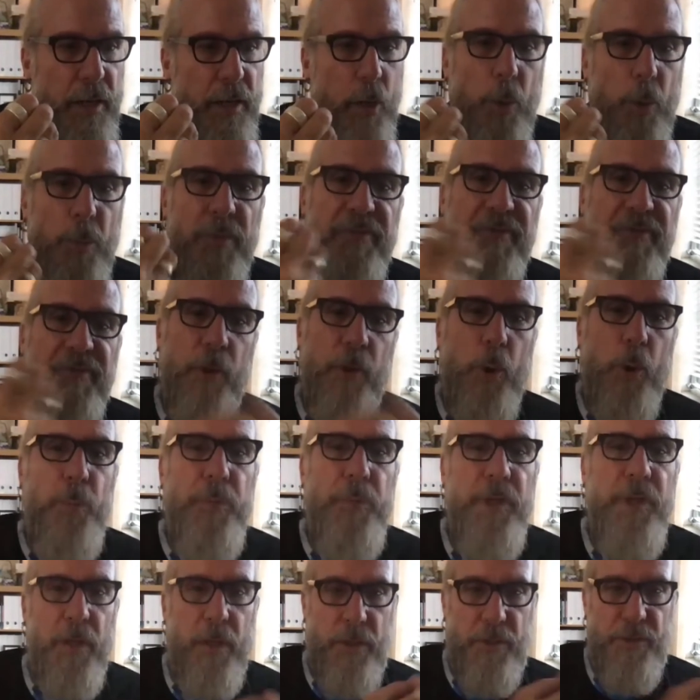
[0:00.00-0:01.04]

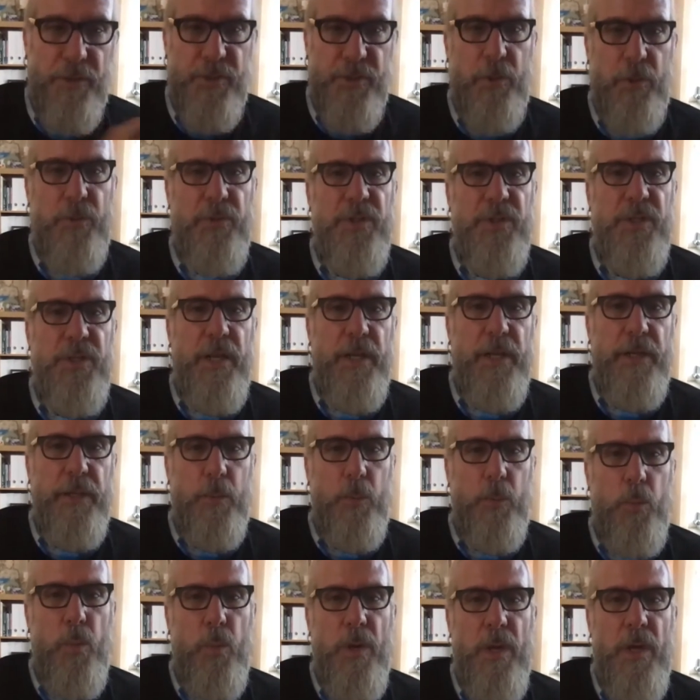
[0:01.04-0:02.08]
homophobia associated
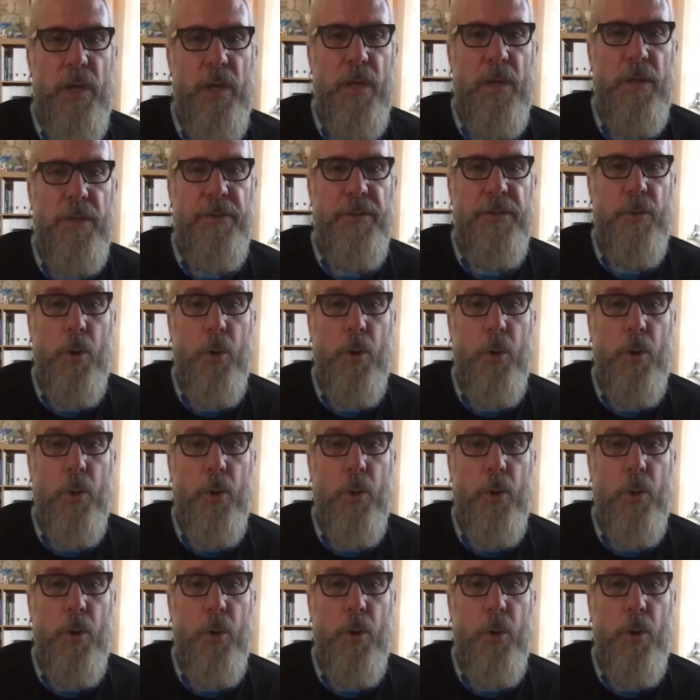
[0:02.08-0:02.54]
with,